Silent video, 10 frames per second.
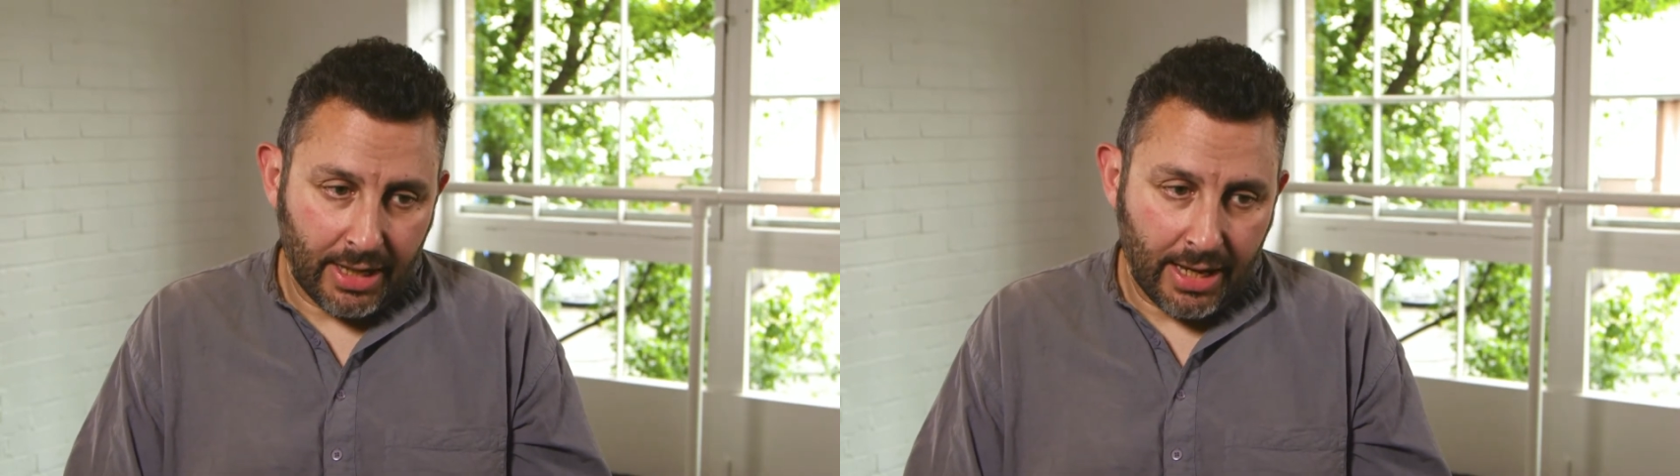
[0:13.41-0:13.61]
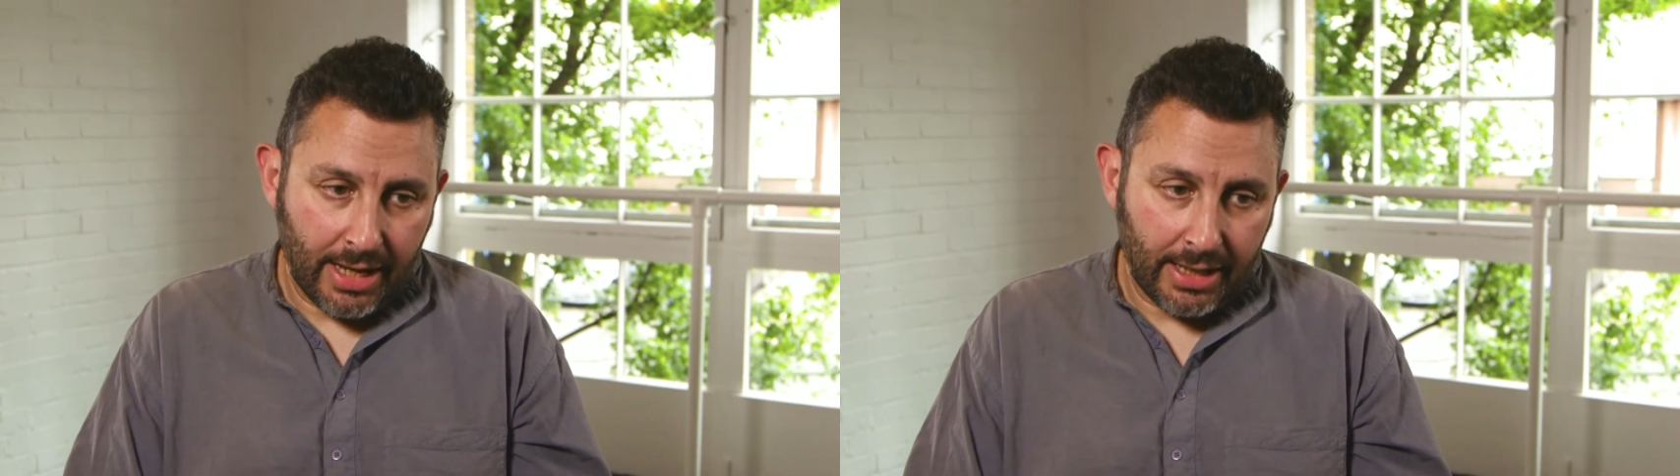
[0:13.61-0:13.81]

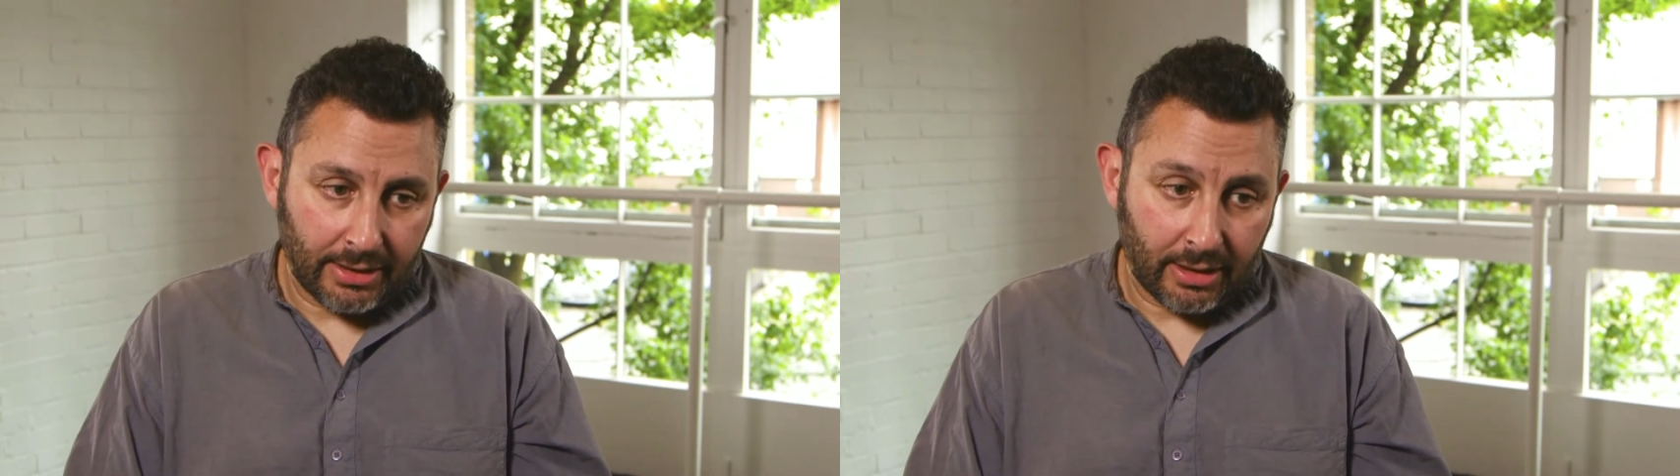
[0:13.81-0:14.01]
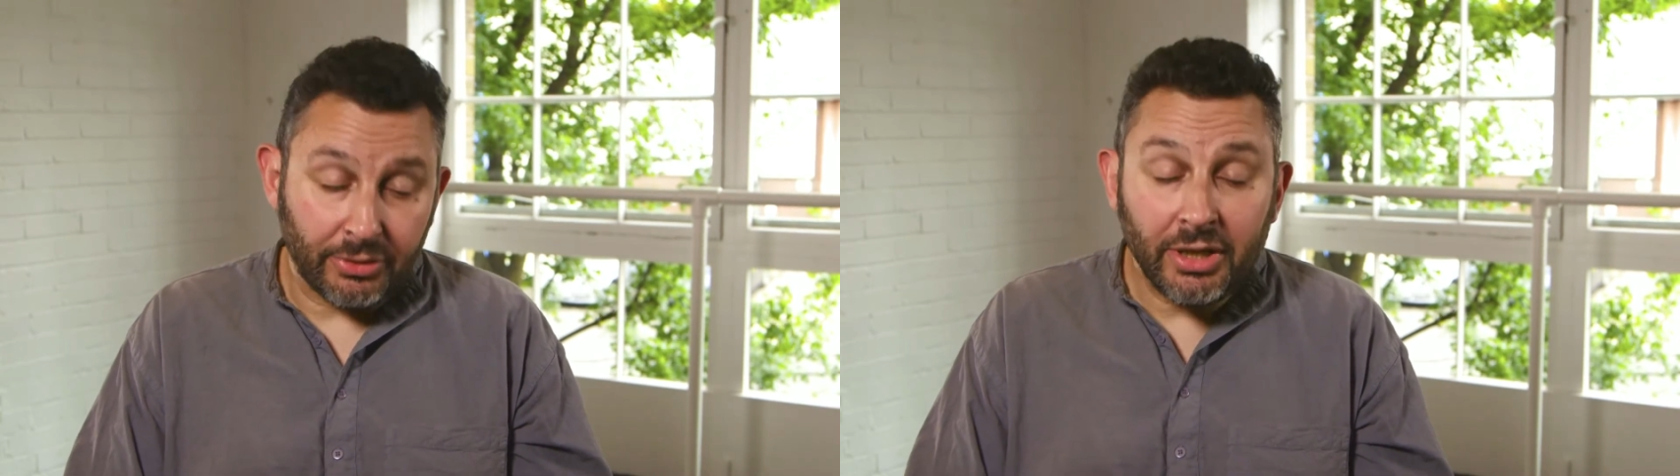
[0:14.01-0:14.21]

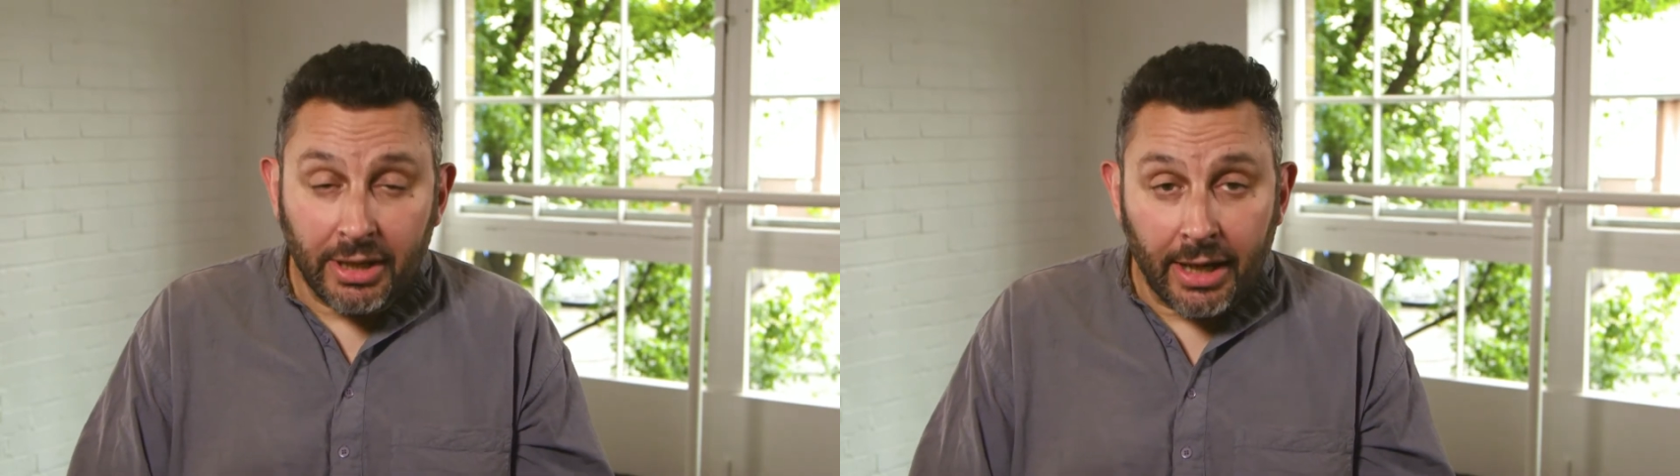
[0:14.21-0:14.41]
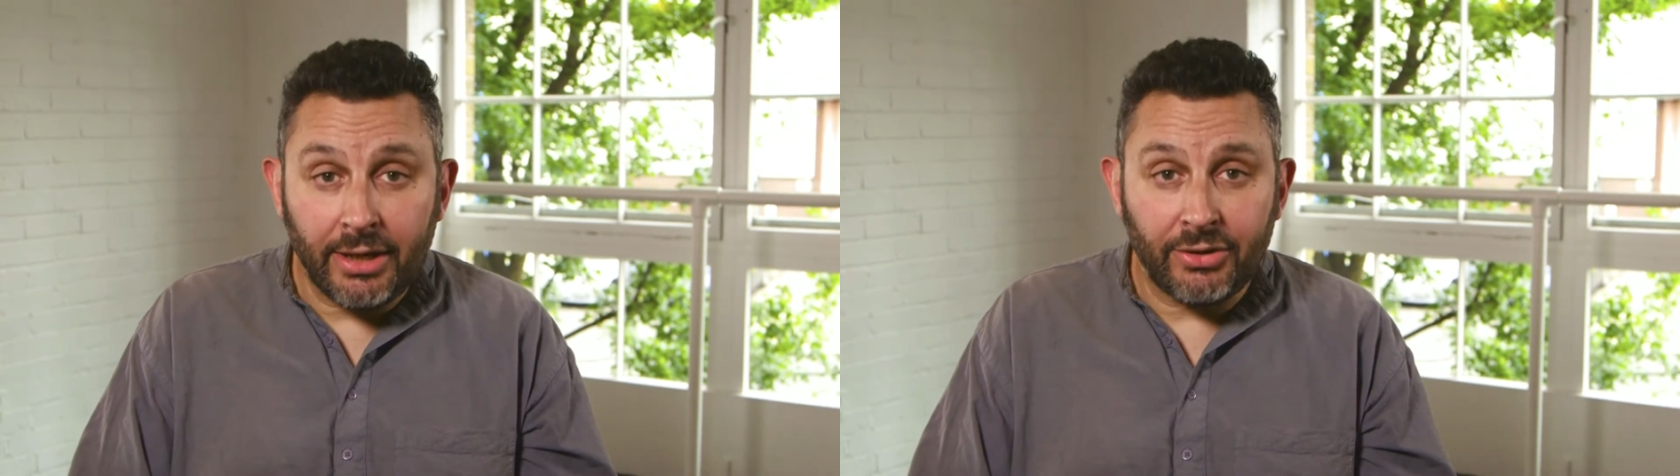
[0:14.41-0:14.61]
and I was
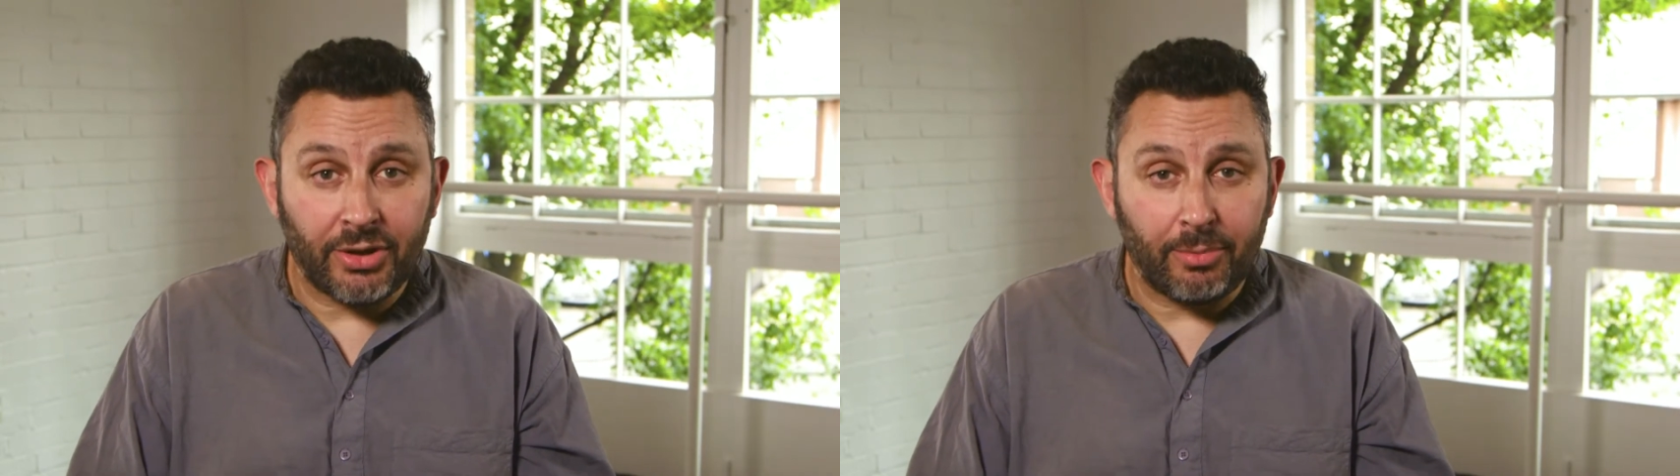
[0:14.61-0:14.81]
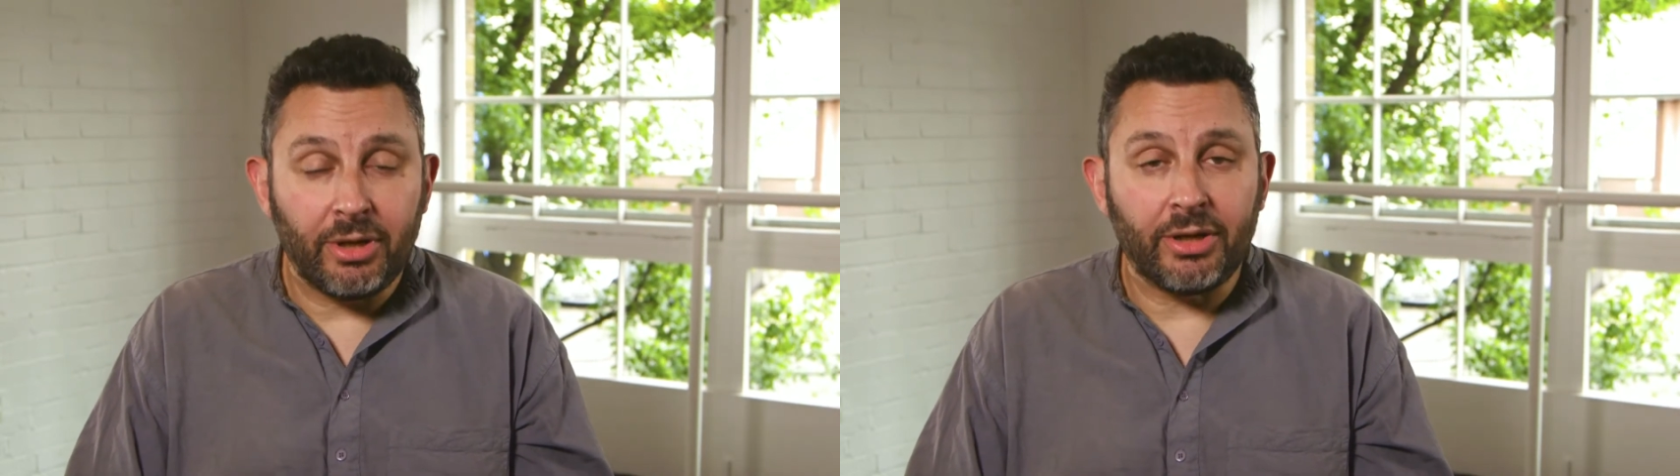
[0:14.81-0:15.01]
engaged
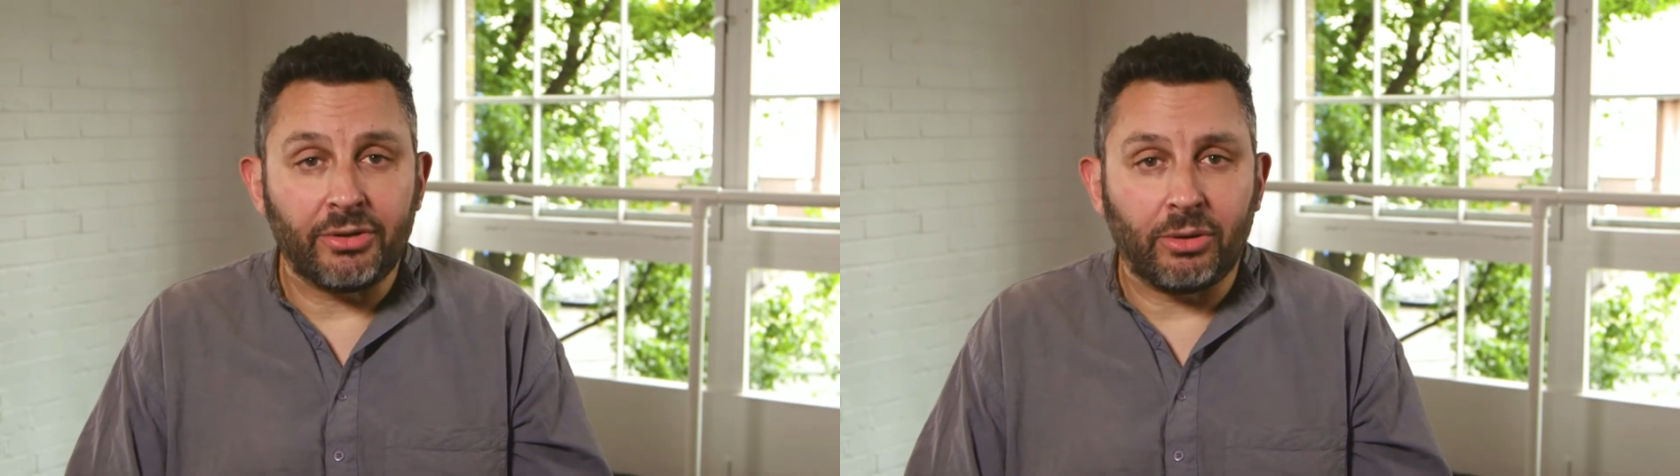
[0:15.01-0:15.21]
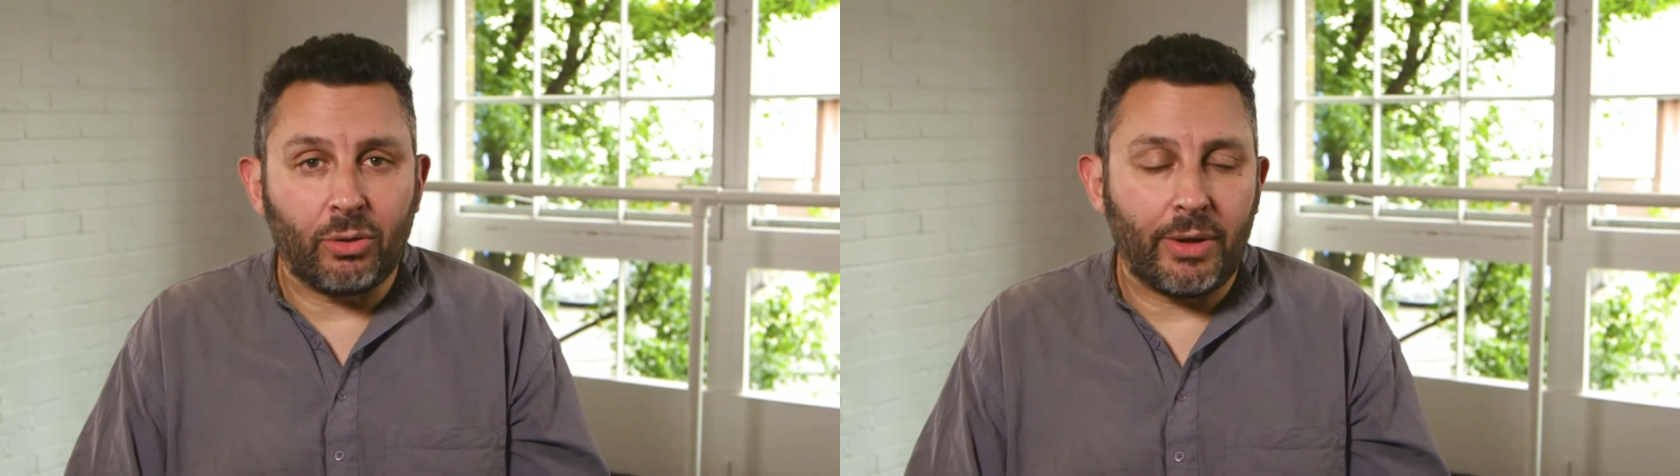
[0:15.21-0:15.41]
in a
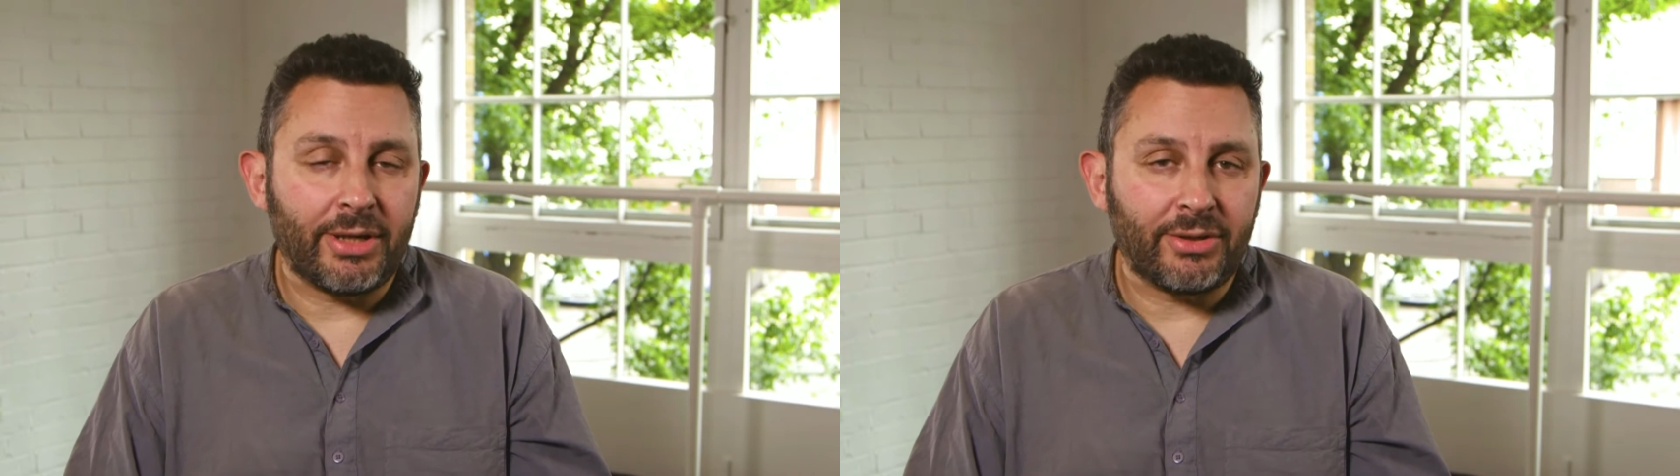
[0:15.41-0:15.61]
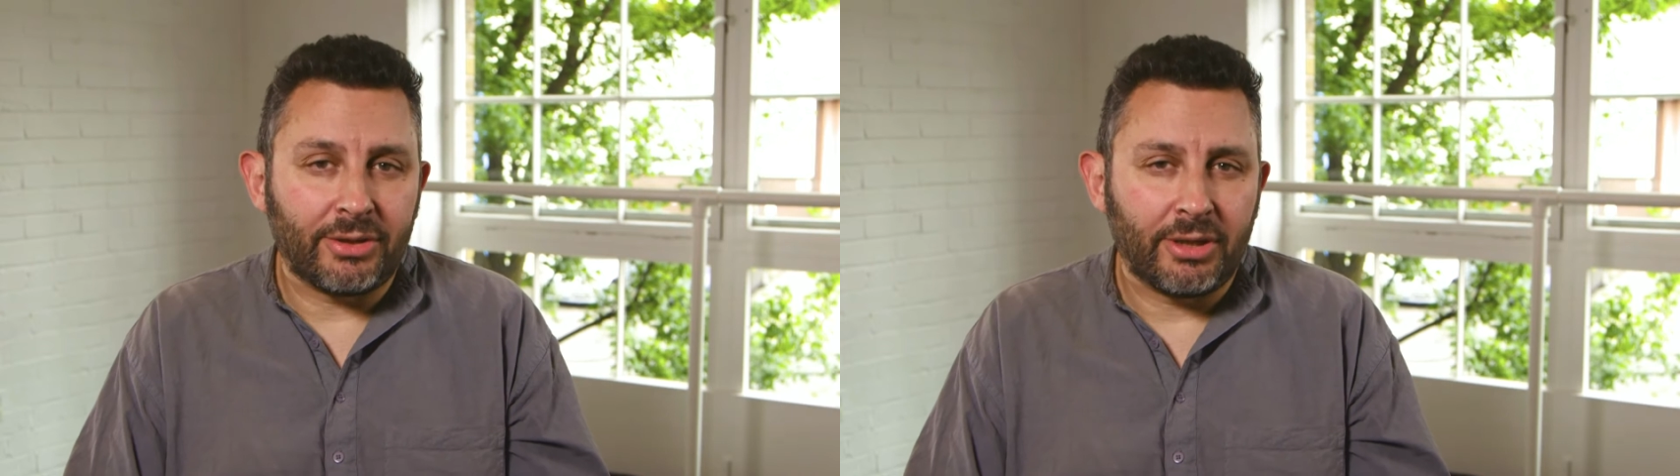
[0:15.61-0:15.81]
personal
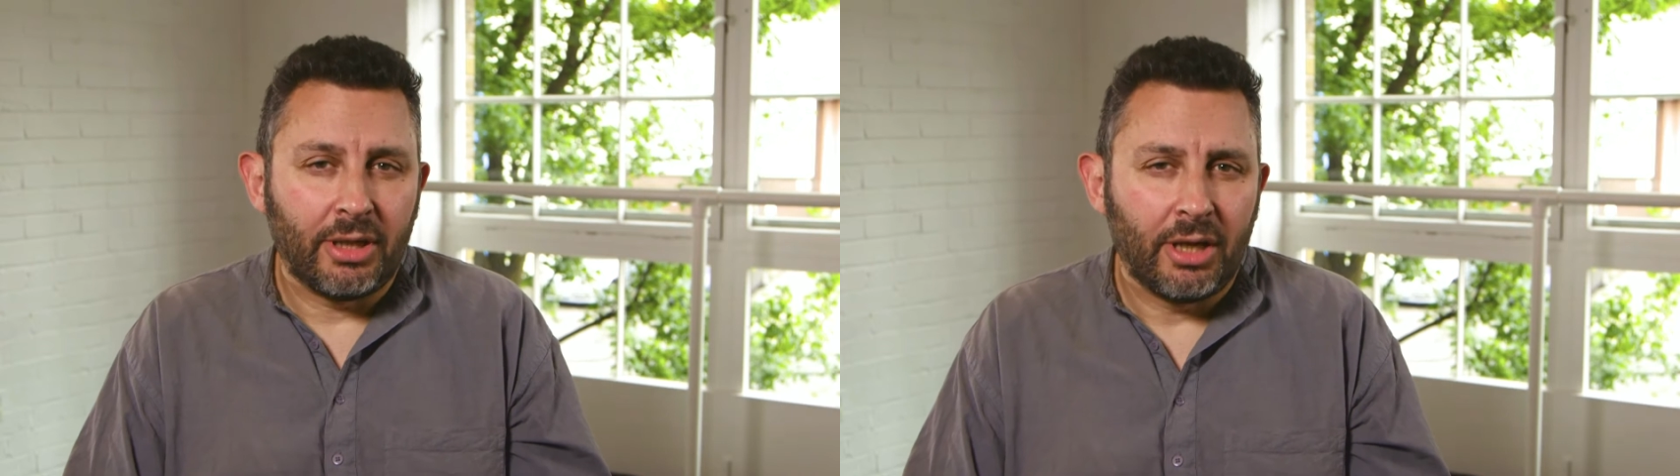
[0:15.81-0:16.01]
quest